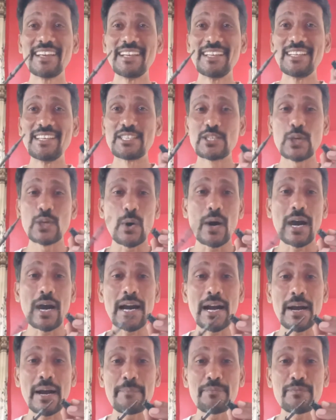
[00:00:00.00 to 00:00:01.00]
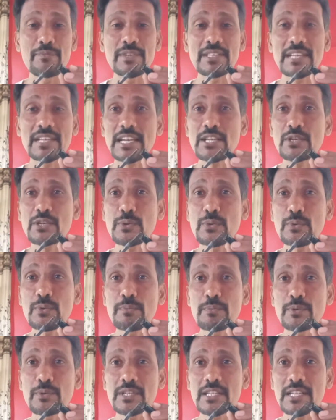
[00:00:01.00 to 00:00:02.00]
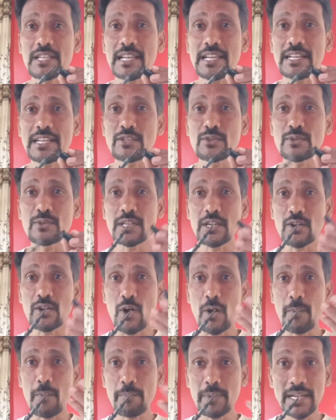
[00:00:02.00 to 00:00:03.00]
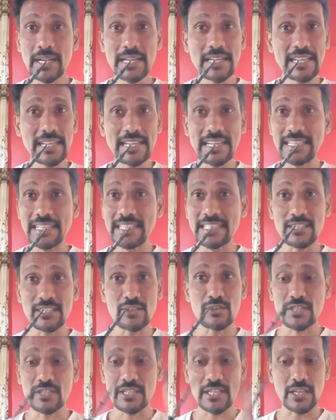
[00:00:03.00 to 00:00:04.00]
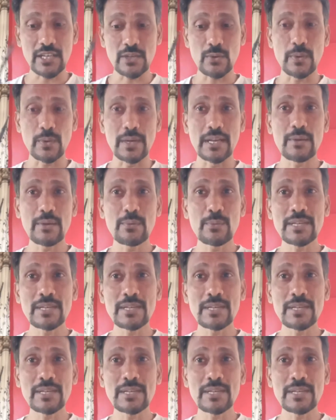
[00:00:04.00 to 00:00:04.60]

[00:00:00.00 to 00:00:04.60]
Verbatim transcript: So uh, we try to put the lead to the component, it does not stick to it.